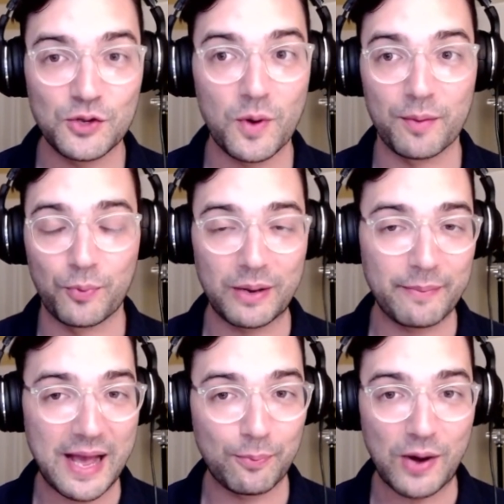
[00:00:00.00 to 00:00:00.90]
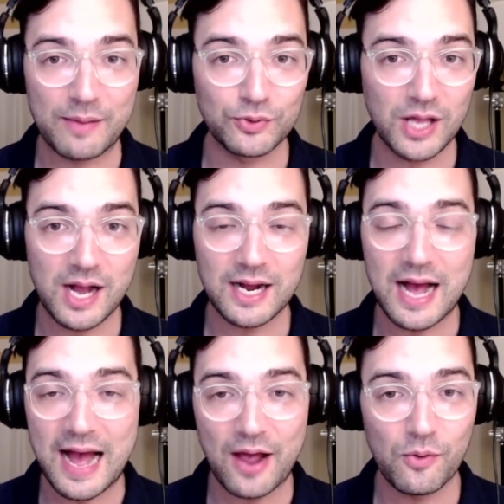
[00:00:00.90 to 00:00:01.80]
You want to bring back Brian Bulaga,
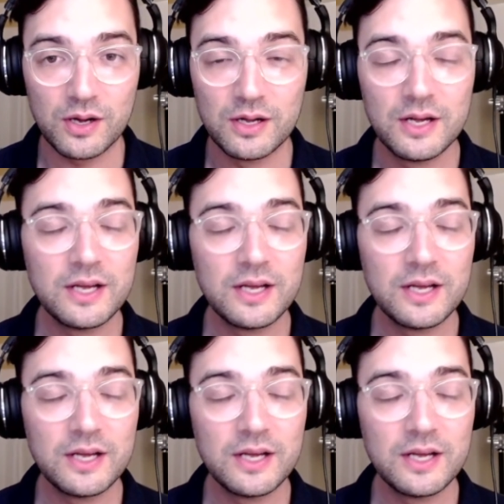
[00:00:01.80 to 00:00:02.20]
Iowa.